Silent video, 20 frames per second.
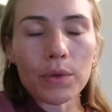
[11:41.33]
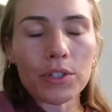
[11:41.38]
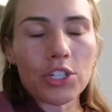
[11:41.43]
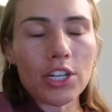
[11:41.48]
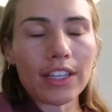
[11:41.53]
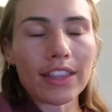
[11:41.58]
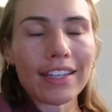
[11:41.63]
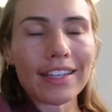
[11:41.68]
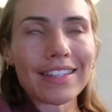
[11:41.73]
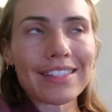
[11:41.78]
which
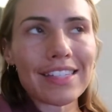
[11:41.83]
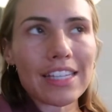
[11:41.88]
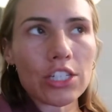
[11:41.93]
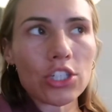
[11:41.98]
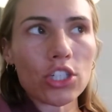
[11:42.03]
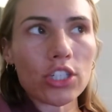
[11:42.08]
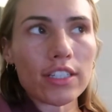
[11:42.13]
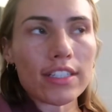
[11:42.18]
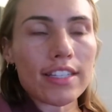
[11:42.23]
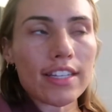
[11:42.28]
I think is
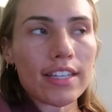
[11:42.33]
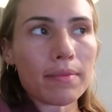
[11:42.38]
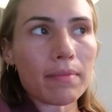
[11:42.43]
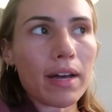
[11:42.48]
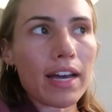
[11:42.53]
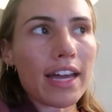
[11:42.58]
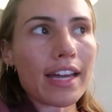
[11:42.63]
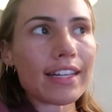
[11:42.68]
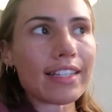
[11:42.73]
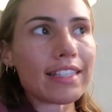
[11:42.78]
increasing
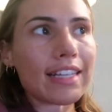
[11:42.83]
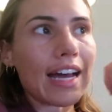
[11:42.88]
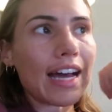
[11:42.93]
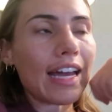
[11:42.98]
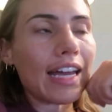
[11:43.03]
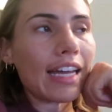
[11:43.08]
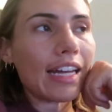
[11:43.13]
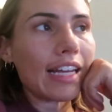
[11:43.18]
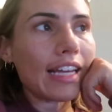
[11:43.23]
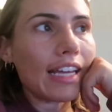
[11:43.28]
my
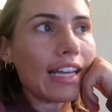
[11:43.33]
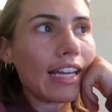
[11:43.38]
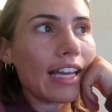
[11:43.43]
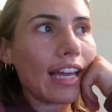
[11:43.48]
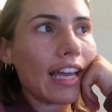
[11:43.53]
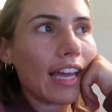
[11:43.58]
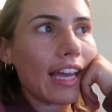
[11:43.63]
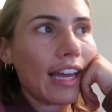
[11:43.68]
anxiety.